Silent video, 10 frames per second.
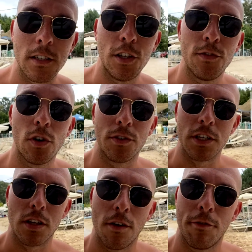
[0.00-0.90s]
You've got
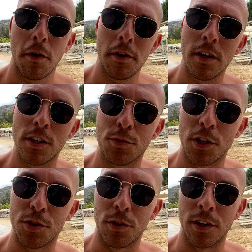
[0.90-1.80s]
this very nice
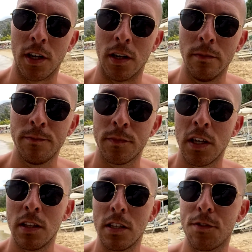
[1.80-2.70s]
restaurant here.
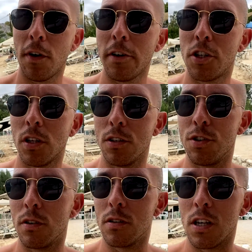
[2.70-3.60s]
This is very chill, as you
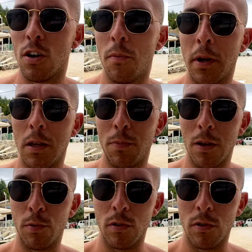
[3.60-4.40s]
can see, not many people.